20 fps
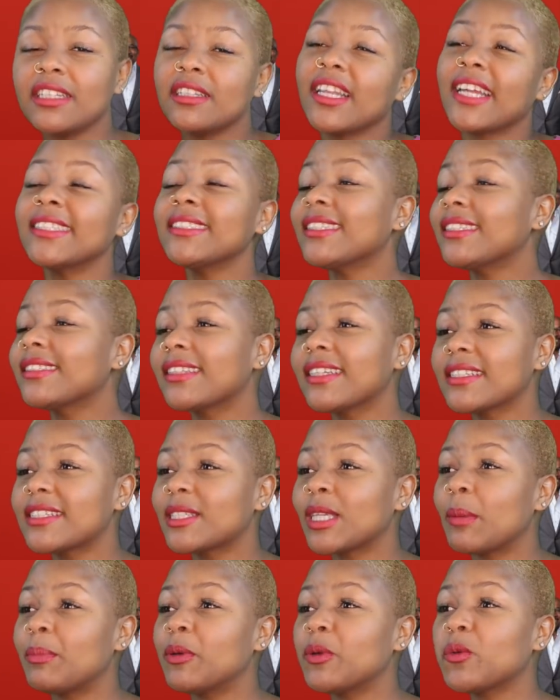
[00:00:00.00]
and London
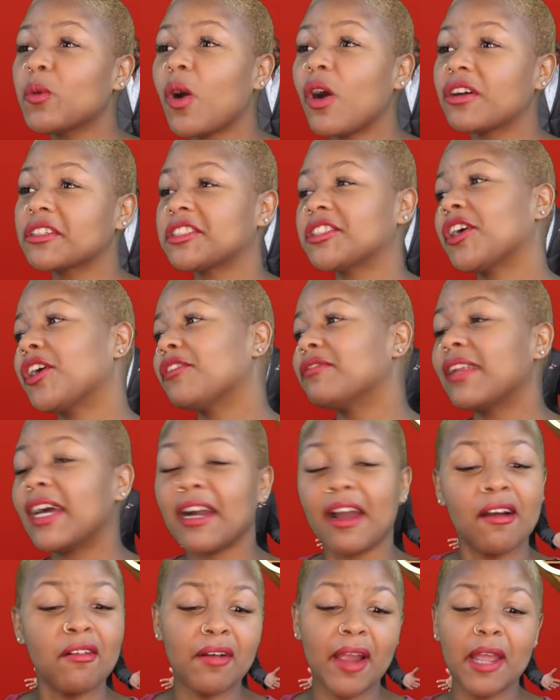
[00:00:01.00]
gets up and walks off
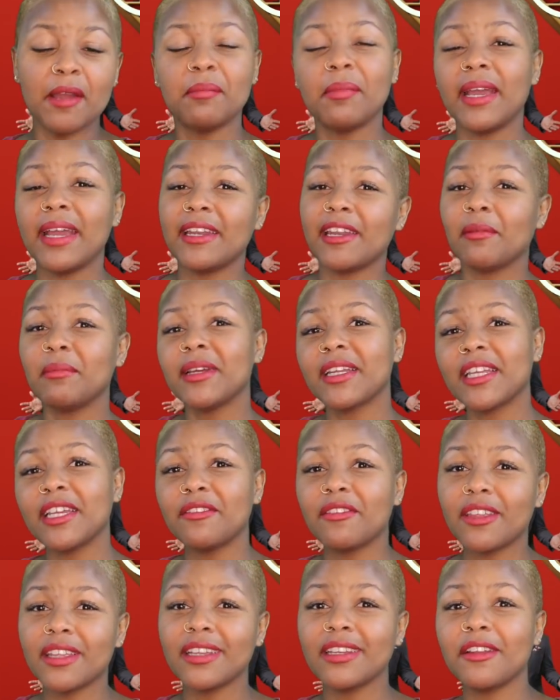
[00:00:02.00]
like, all right, man, I'm going to
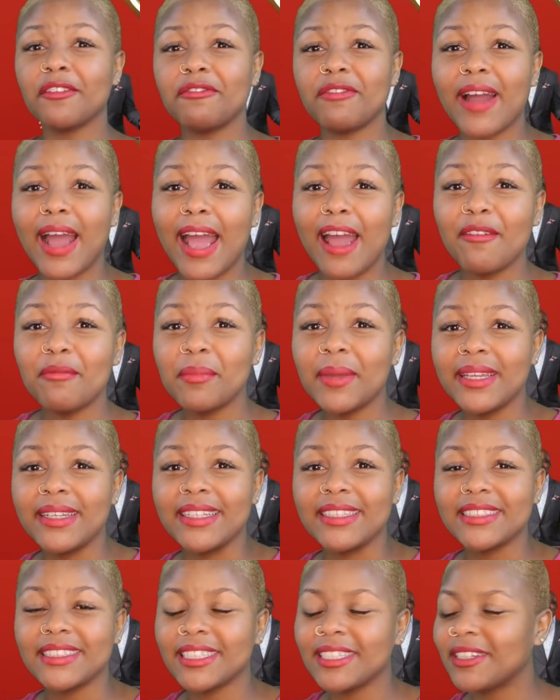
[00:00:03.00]
give you your 5
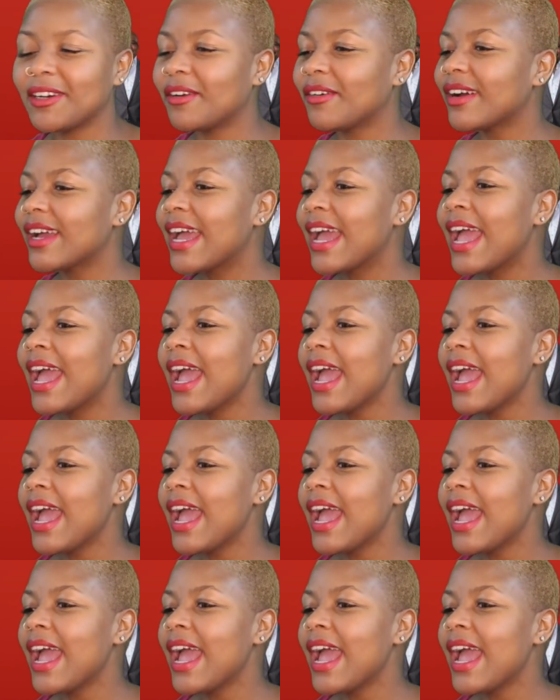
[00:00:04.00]
minutes, you know?